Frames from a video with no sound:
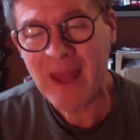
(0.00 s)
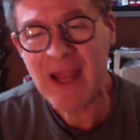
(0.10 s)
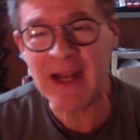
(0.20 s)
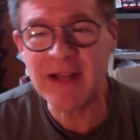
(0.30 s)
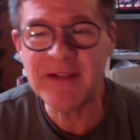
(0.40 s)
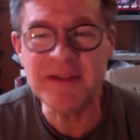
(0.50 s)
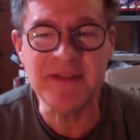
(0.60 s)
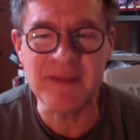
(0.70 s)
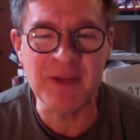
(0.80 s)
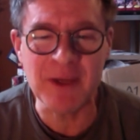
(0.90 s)
And I did the
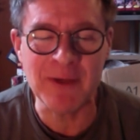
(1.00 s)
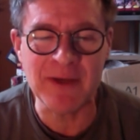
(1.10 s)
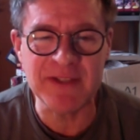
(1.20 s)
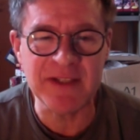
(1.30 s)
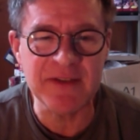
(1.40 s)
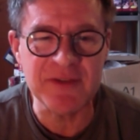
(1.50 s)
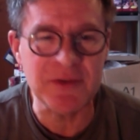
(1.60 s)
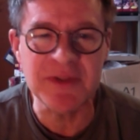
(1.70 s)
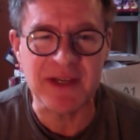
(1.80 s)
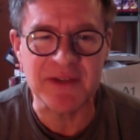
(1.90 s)
same thing when I was inking
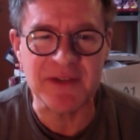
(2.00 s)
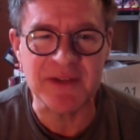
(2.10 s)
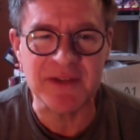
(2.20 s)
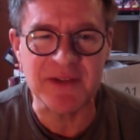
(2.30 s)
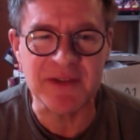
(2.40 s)
Suicide Squad.